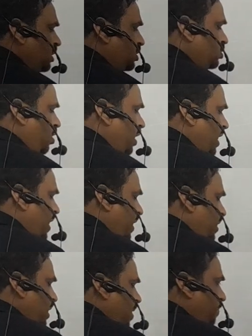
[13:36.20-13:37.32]
the
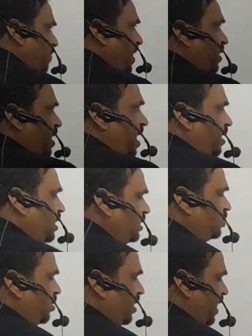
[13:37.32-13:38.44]
sonnet, Petrarchan
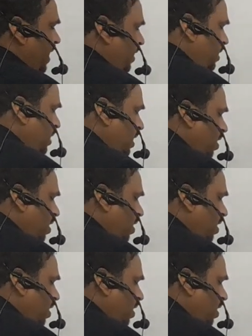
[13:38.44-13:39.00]
sonnet,